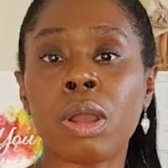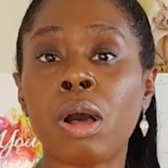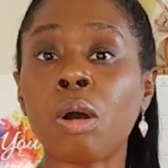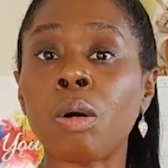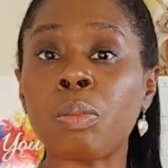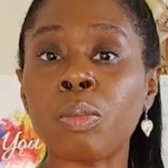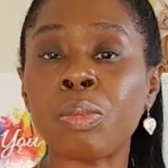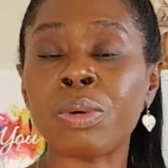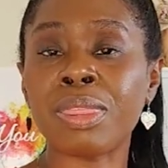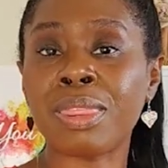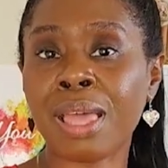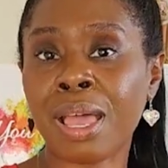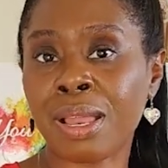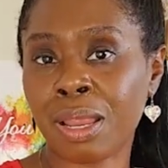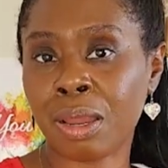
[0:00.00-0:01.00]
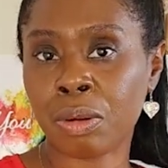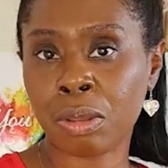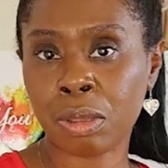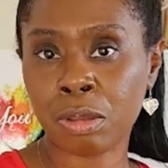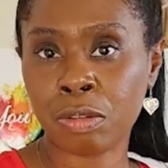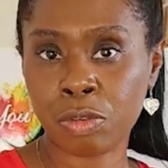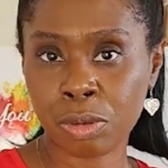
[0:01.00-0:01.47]
help with that
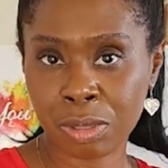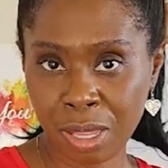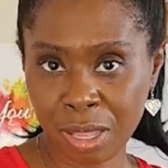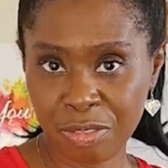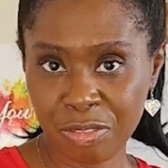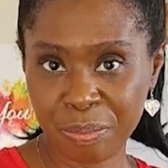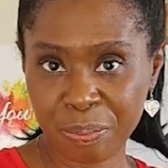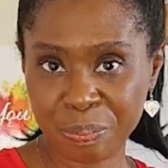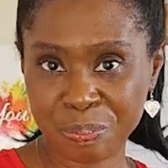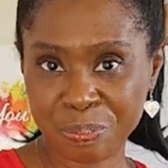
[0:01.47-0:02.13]
area of your life.